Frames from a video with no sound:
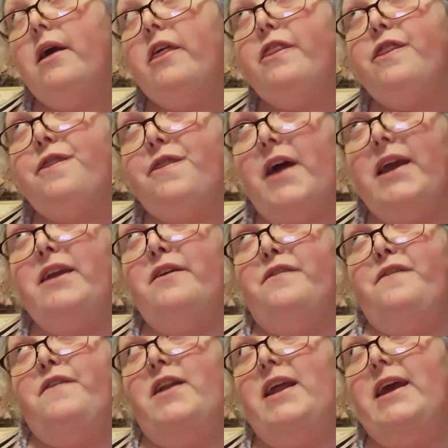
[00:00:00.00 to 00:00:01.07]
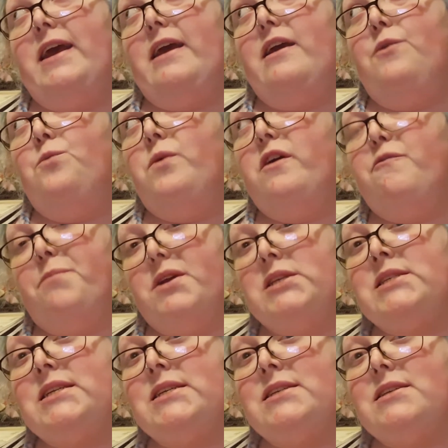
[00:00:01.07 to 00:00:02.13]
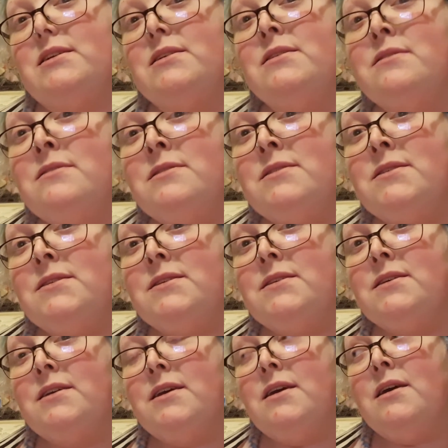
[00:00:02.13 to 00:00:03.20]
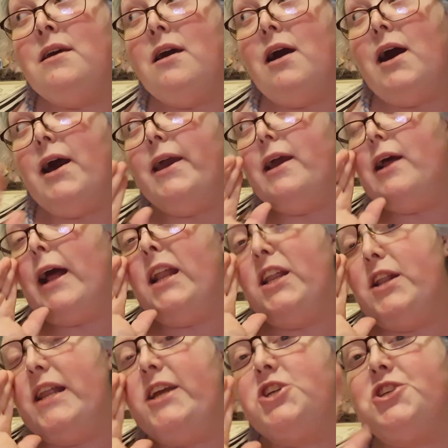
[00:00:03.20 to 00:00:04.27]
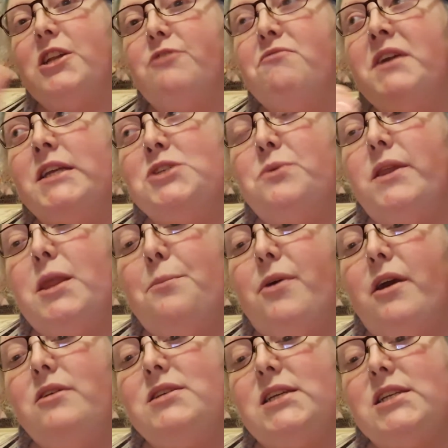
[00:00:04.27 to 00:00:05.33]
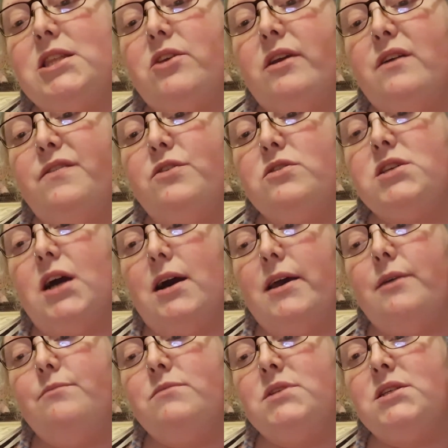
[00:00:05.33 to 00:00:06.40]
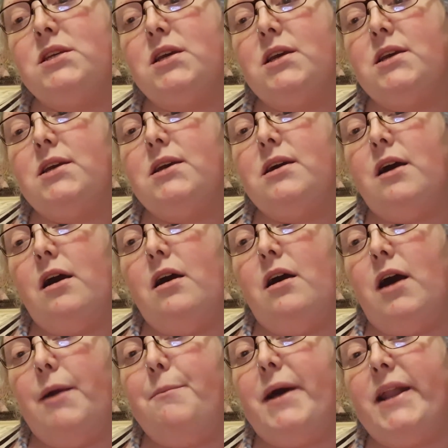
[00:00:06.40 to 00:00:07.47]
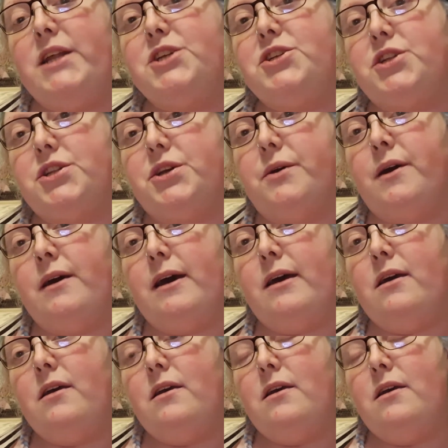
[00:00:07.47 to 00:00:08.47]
Thankfully, with persistence, and literally redoing the process 3 or 4 times, I managed to do it.